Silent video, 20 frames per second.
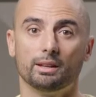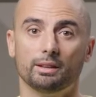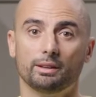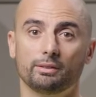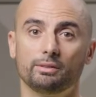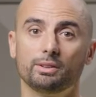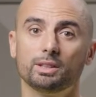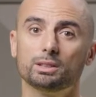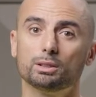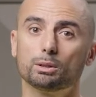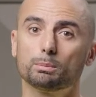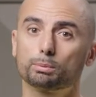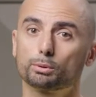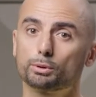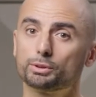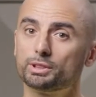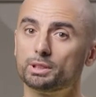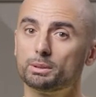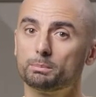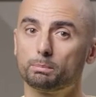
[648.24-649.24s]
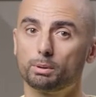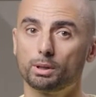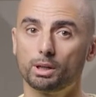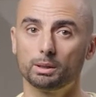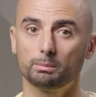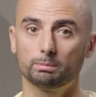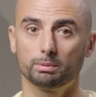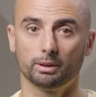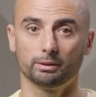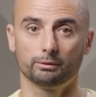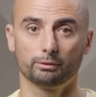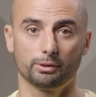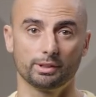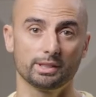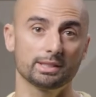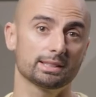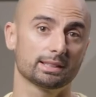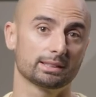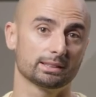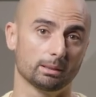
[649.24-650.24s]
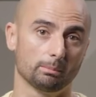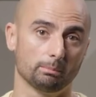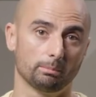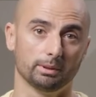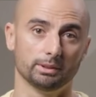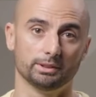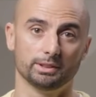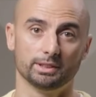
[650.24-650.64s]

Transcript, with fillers: The video processing pipeline for this example